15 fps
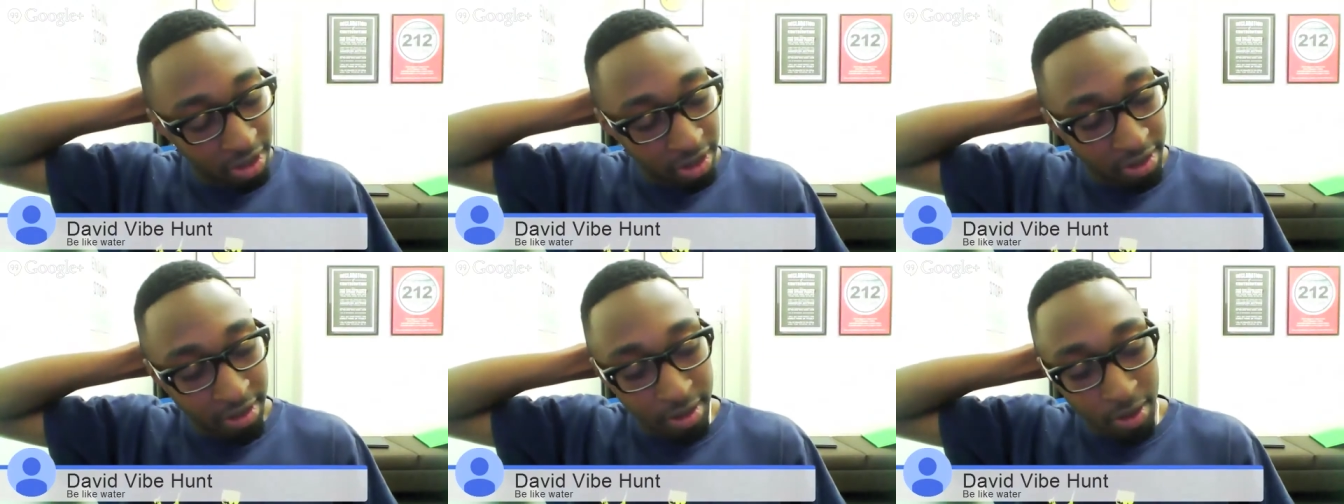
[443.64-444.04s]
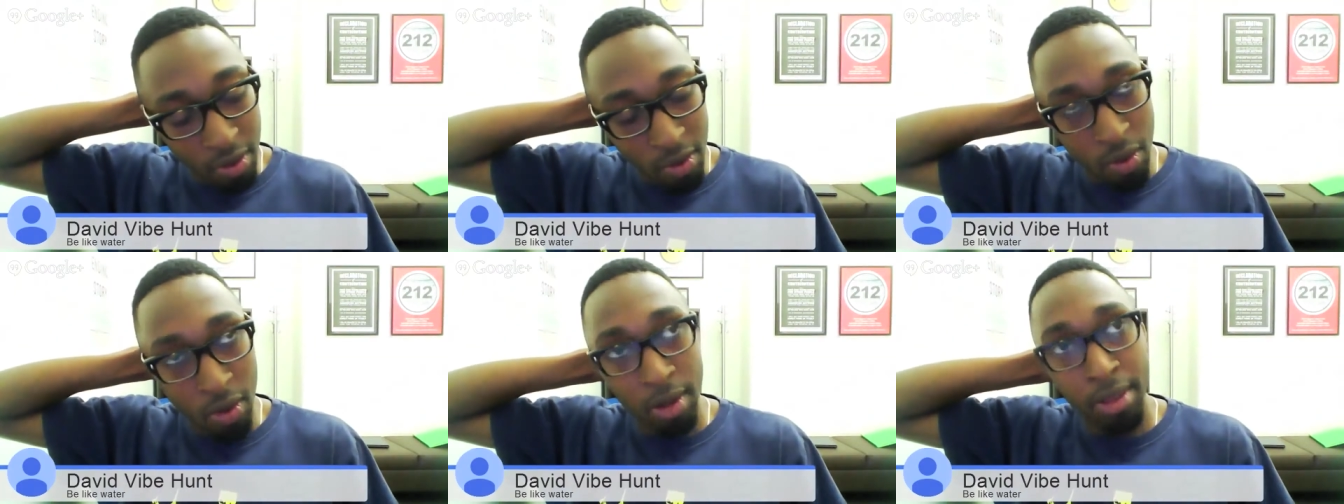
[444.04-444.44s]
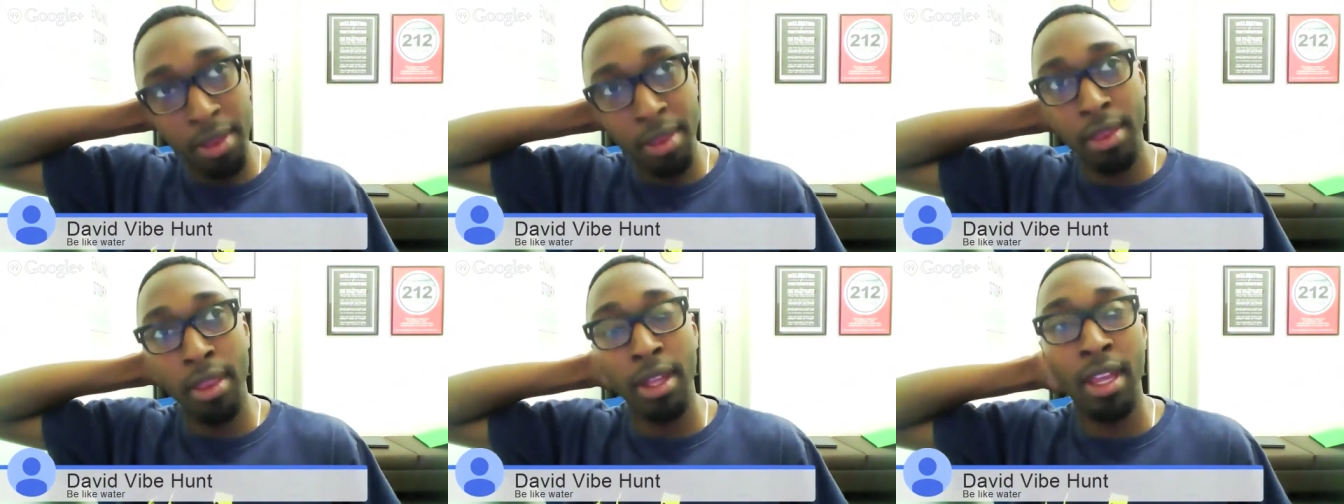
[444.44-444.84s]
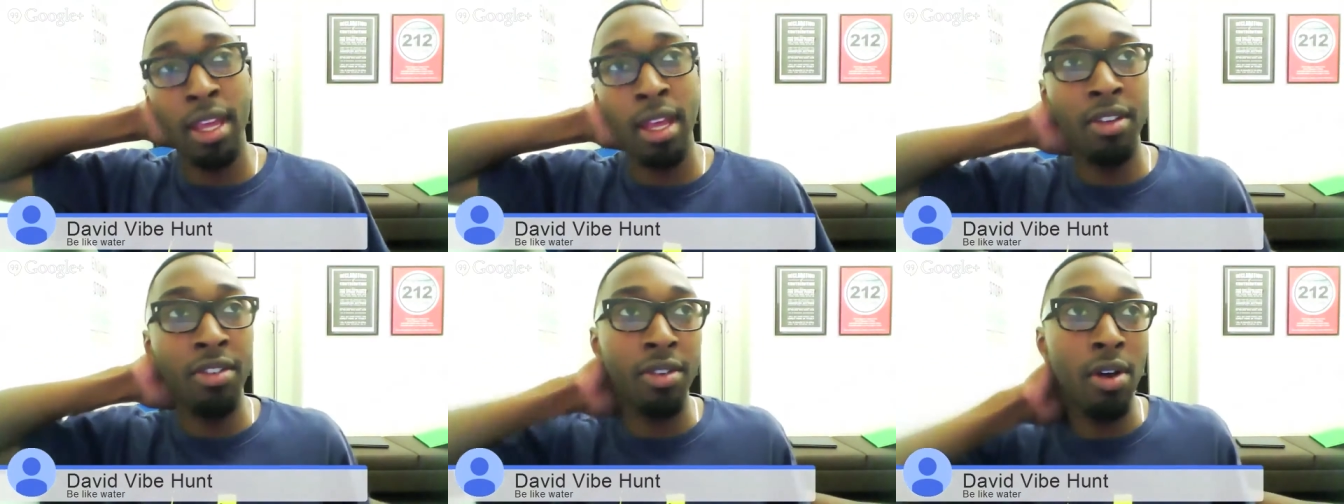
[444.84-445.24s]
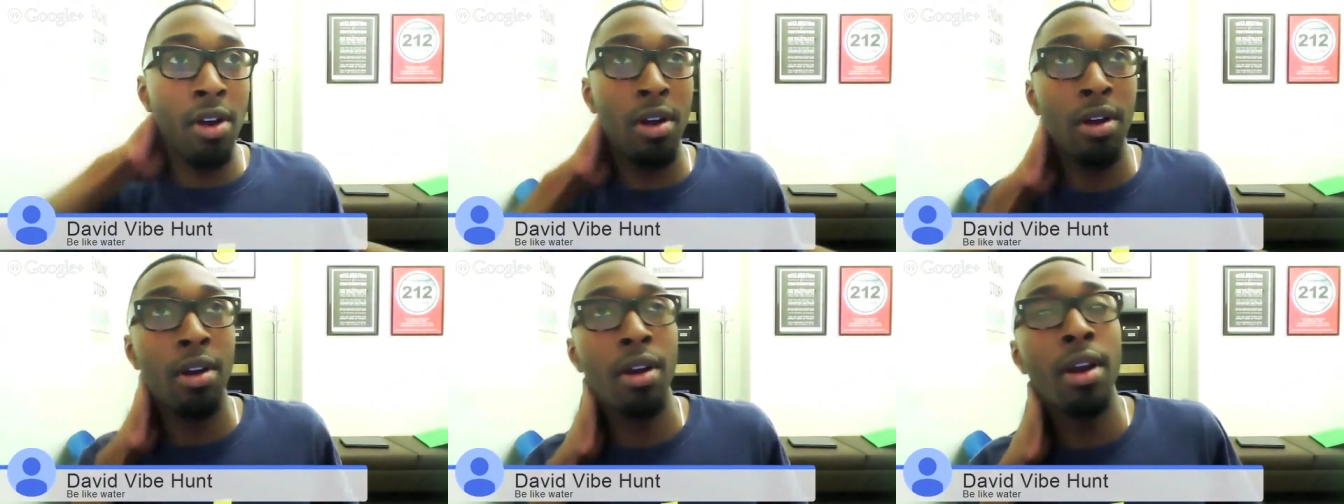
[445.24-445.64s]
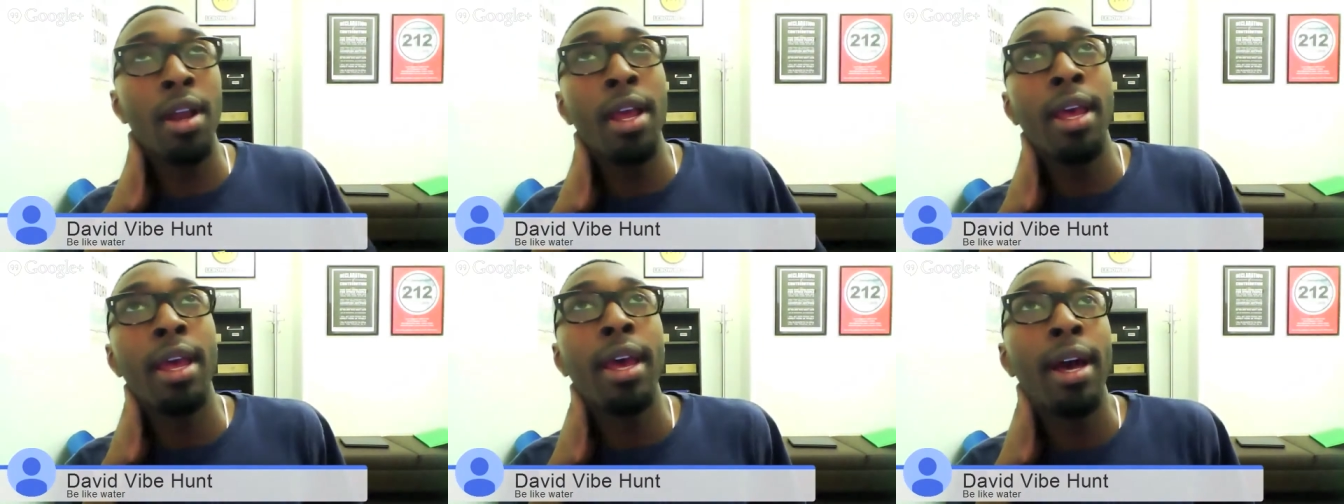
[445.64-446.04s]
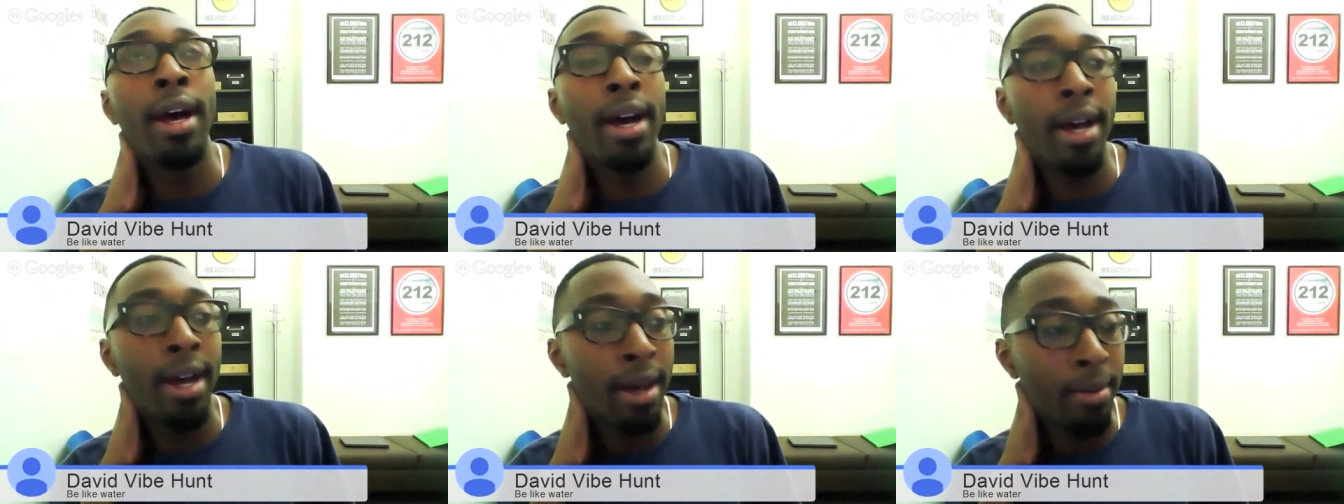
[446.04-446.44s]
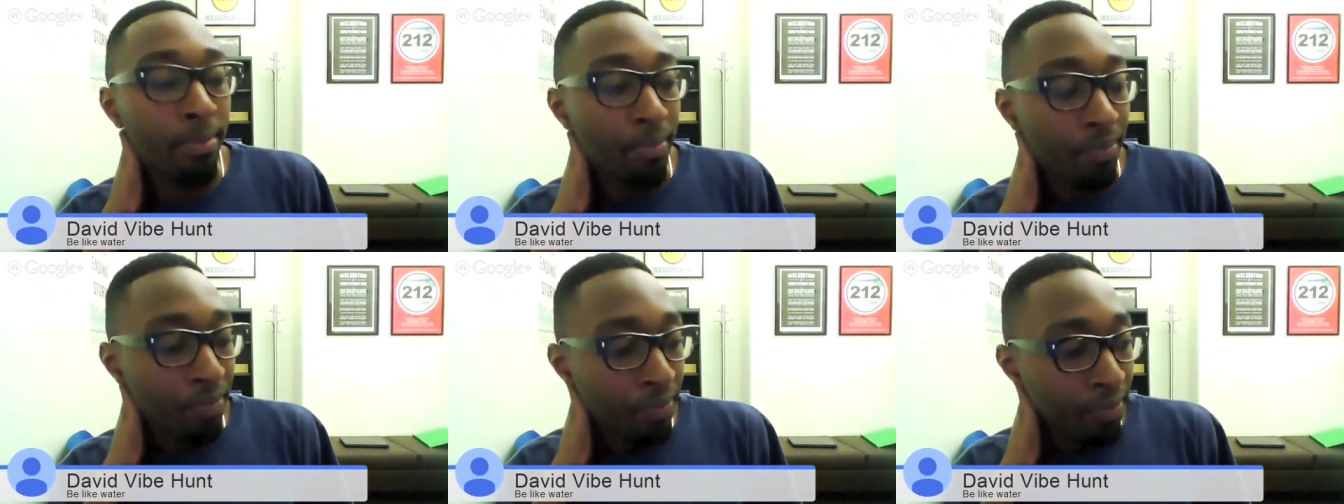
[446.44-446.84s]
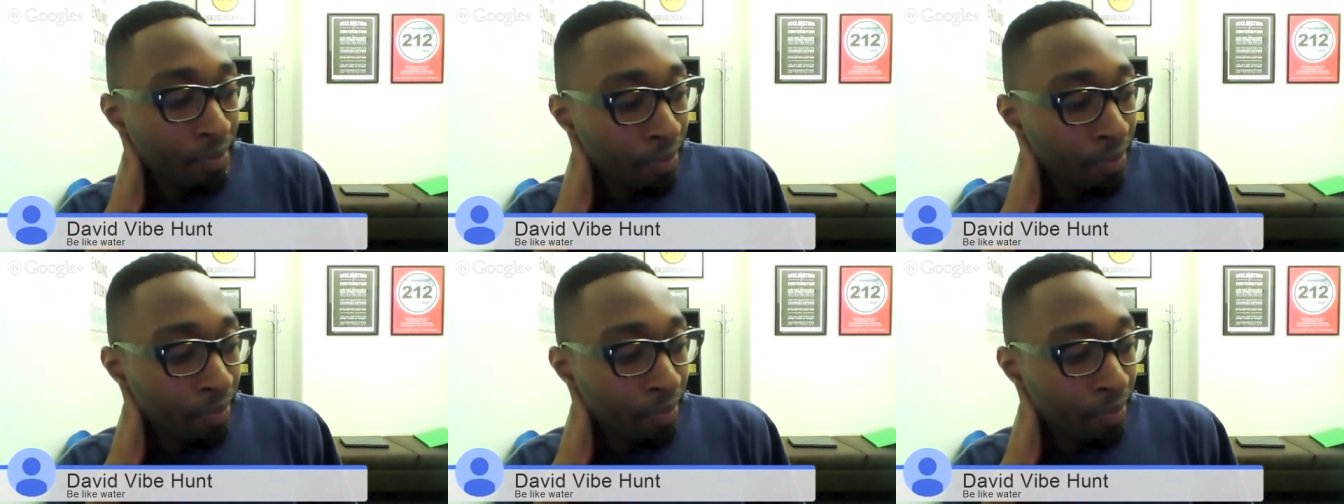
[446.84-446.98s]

just on the Kickstarter. Um,